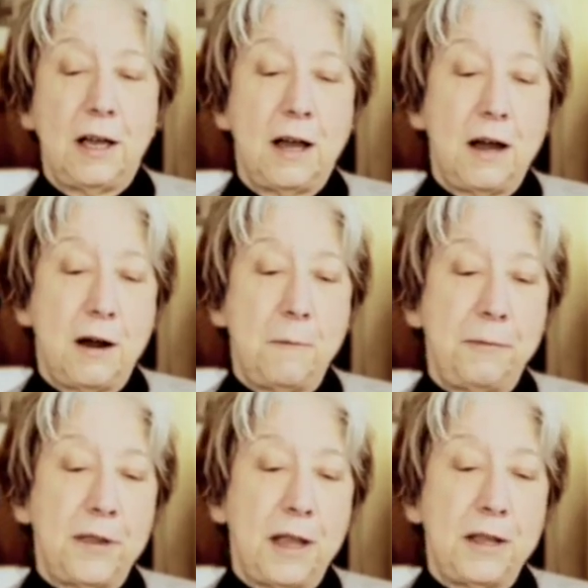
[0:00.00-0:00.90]

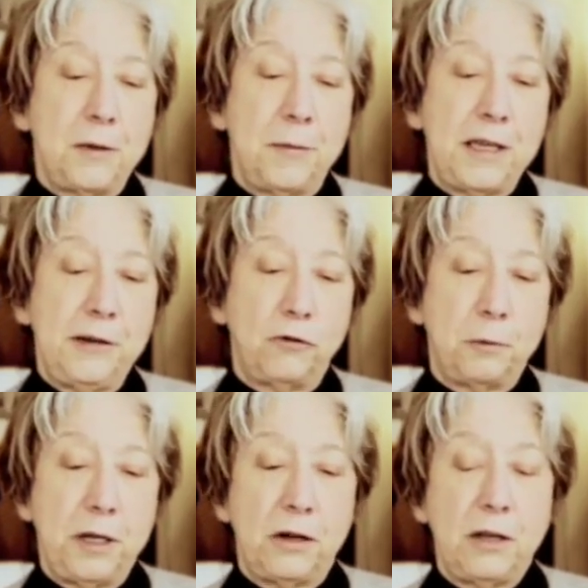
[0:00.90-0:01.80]
medieval
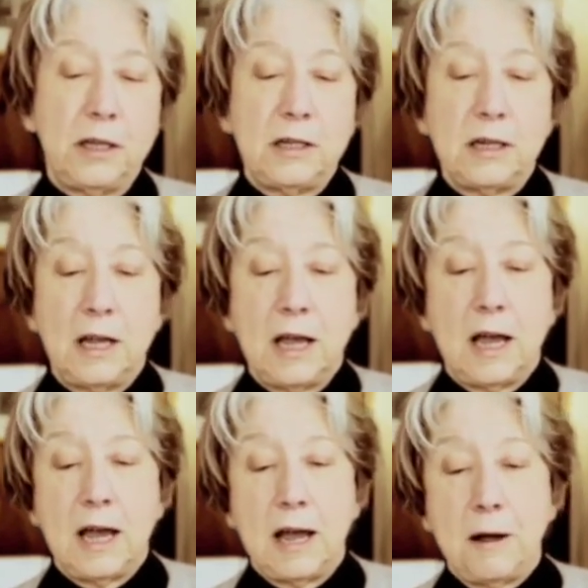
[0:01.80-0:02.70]
period.
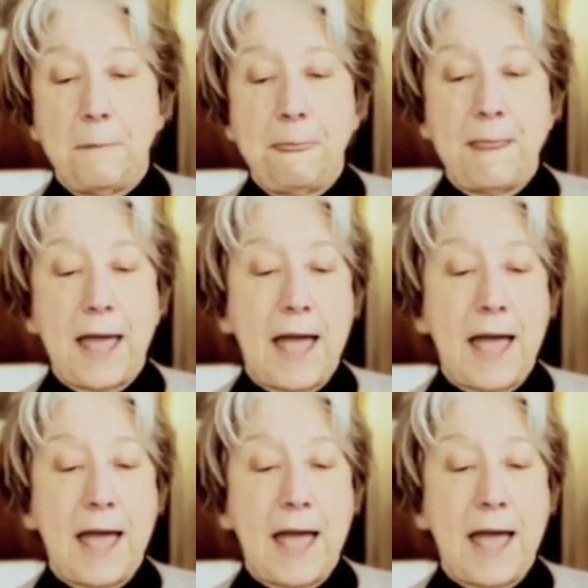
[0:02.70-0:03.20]
And